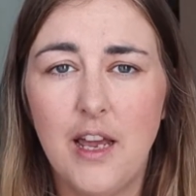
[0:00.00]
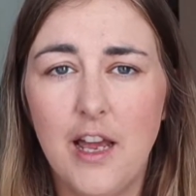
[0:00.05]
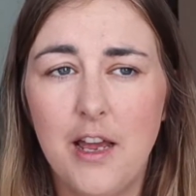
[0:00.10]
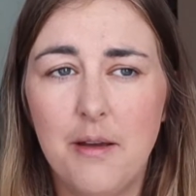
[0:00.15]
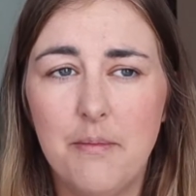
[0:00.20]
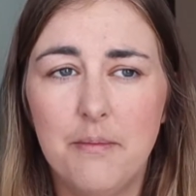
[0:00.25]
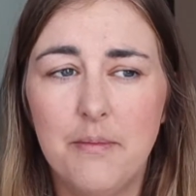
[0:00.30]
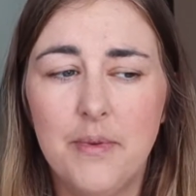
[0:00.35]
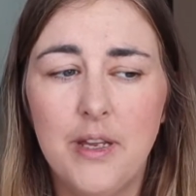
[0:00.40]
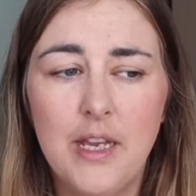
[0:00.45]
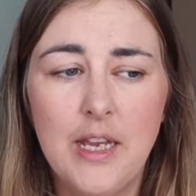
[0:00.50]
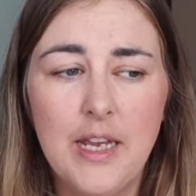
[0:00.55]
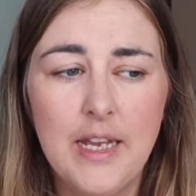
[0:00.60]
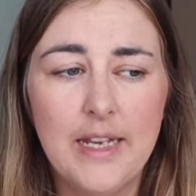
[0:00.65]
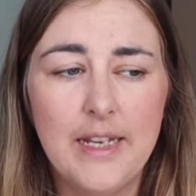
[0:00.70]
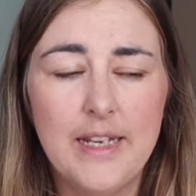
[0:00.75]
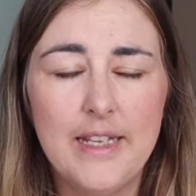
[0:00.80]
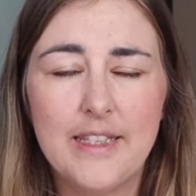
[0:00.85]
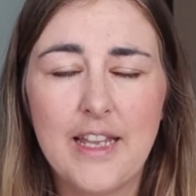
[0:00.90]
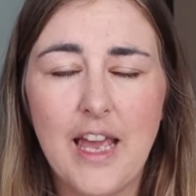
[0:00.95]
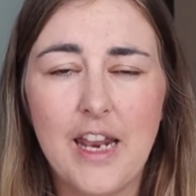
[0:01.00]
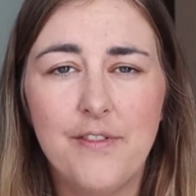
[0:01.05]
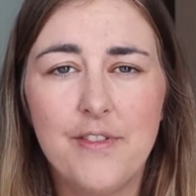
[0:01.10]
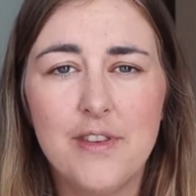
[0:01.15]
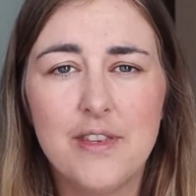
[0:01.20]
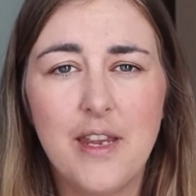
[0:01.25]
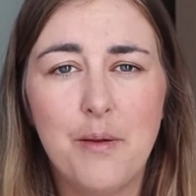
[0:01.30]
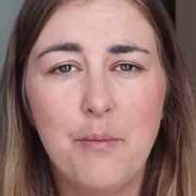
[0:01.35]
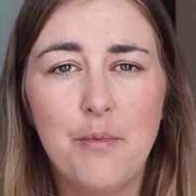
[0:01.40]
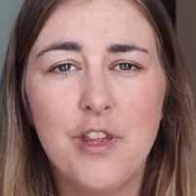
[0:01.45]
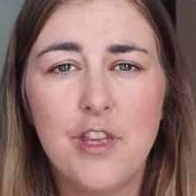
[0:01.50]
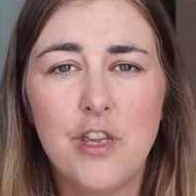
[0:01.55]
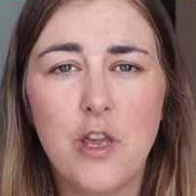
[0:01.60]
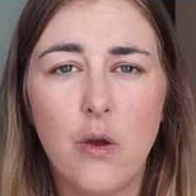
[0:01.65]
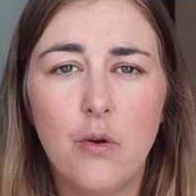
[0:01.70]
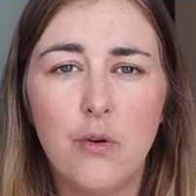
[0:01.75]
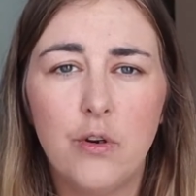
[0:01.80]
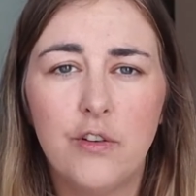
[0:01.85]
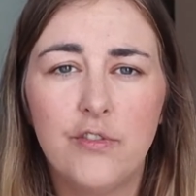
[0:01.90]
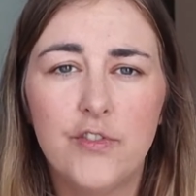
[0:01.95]
It's kind of the same with
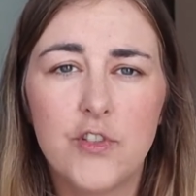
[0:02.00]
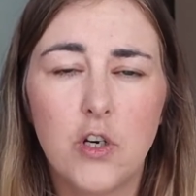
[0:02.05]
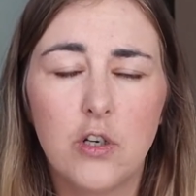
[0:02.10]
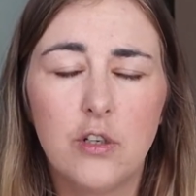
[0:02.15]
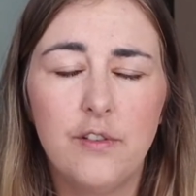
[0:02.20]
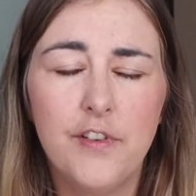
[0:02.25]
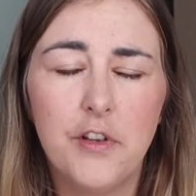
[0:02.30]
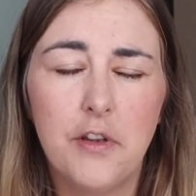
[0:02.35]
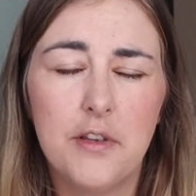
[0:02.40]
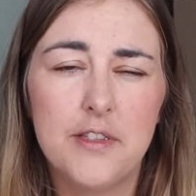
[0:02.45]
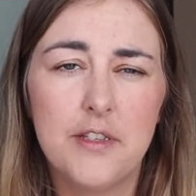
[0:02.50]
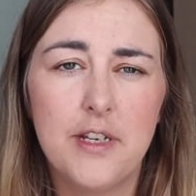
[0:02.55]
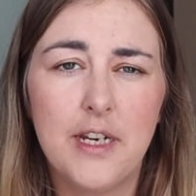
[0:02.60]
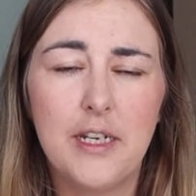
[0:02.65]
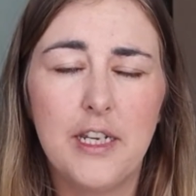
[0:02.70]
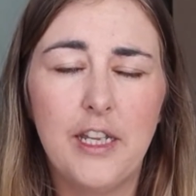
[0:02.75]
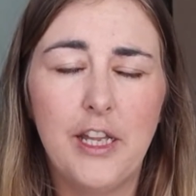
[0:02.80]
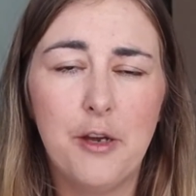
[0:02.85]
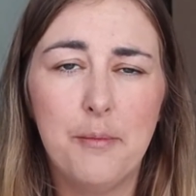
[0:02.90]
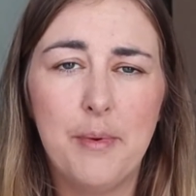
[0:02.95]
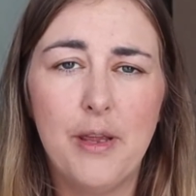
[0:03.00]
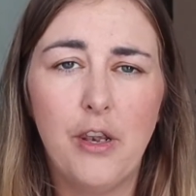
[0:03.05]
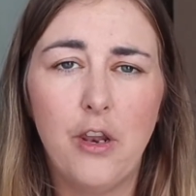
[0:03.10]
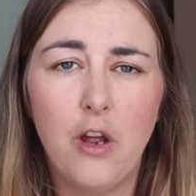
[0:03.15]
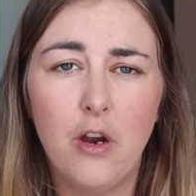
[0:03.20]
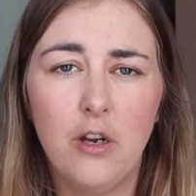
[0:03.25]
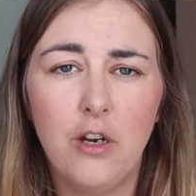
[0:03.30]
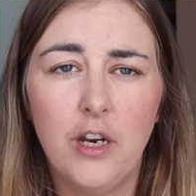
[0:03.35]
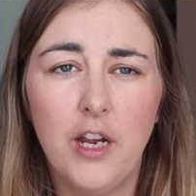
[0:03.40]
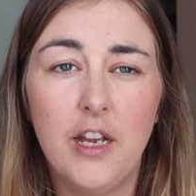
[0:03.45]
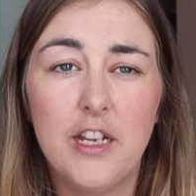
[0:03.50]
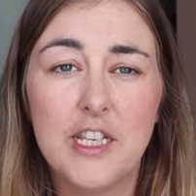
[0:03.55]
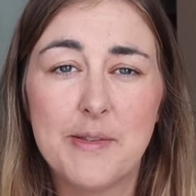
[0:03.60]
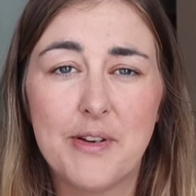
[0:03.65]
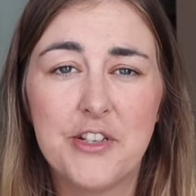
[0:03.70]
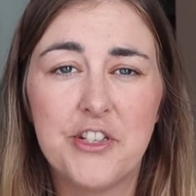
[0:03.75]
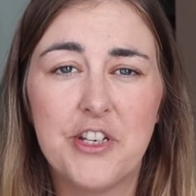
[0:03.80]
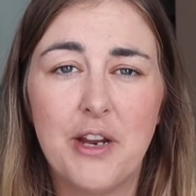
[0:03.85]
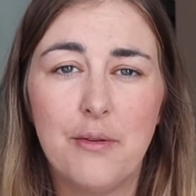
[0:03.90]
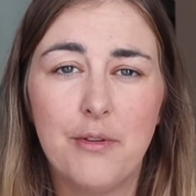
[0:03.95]
yoga photography, that's taken a little bit longer,
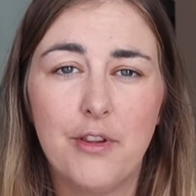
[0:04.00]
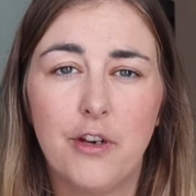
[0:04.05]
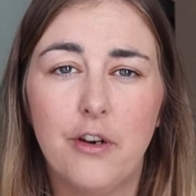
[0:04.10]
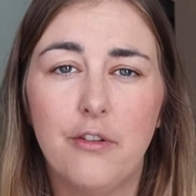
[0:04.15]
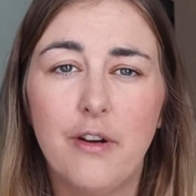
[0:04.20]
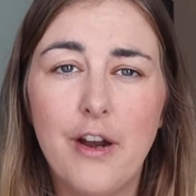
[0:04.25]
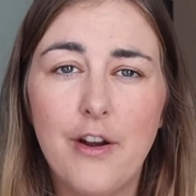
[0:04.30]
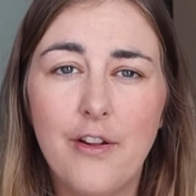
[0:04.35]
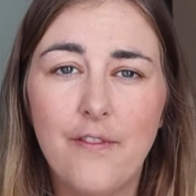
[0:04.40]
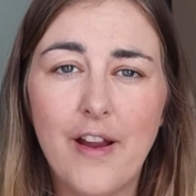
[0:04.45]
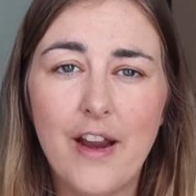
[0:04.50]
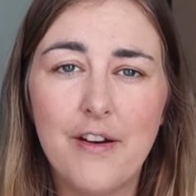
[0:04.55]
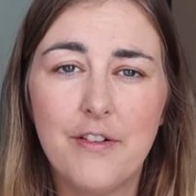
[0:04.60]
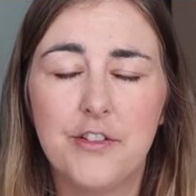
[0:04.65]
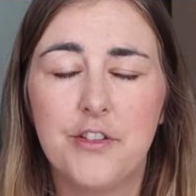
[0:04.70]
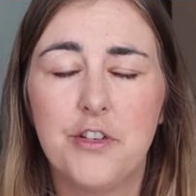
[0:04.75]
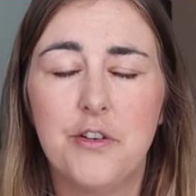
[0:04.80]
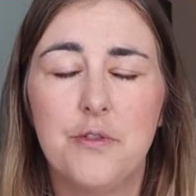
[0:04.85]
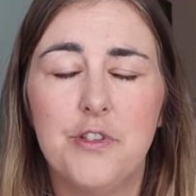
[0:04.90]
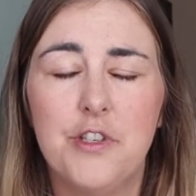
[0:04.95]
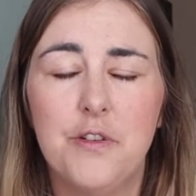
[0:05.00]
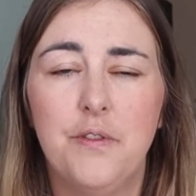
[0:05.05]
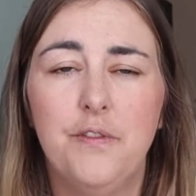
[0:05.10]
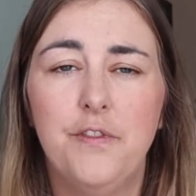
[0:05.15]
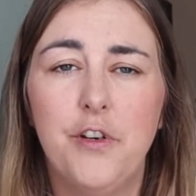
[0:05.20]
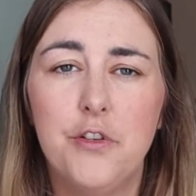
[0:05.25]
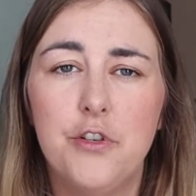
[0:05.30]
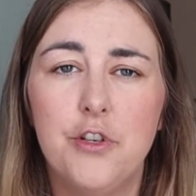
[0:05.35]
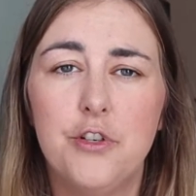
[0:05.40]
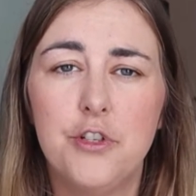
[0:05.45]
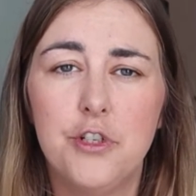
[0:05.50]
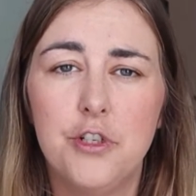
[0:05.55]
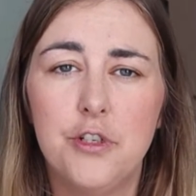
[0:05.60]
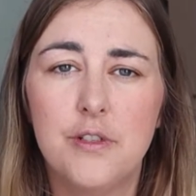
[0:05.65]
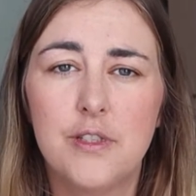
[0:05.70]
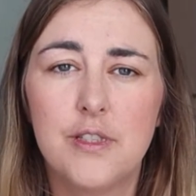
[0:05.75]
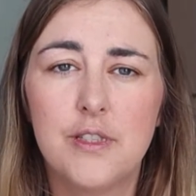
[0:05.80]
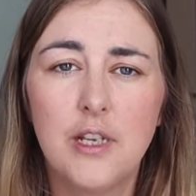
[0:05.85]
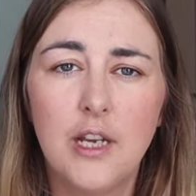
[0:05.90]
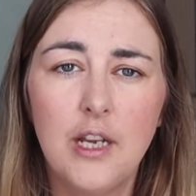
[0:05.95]
especially now with the coronavirus, no one's doing photo
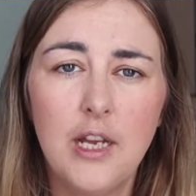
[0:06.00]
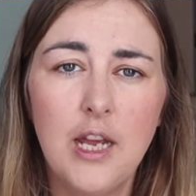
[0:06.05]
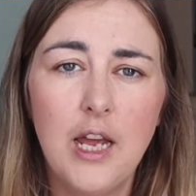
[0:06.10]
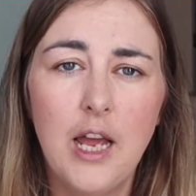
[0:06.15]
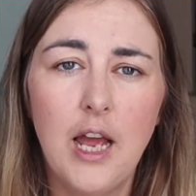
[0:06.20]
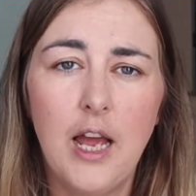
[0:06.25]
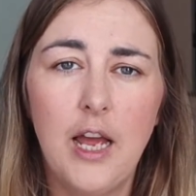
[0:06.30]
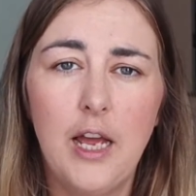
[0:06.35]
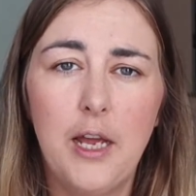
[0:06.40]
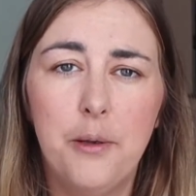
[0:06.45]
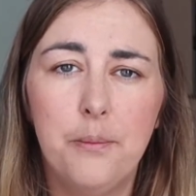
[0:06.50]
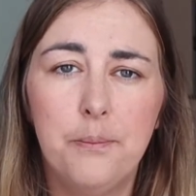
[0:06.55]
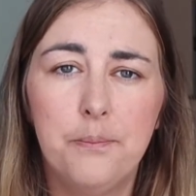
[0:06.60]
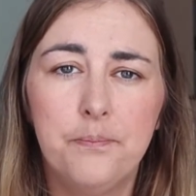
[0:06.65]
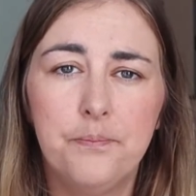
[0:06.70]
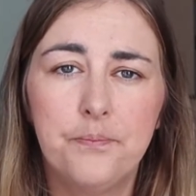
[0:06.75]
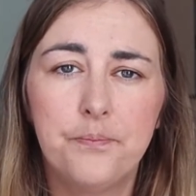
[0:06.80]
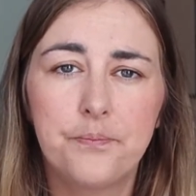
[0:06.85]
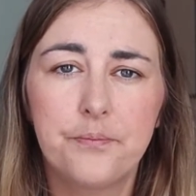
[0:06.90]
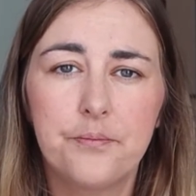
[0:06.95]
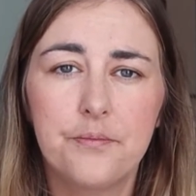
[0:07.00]
shoots. But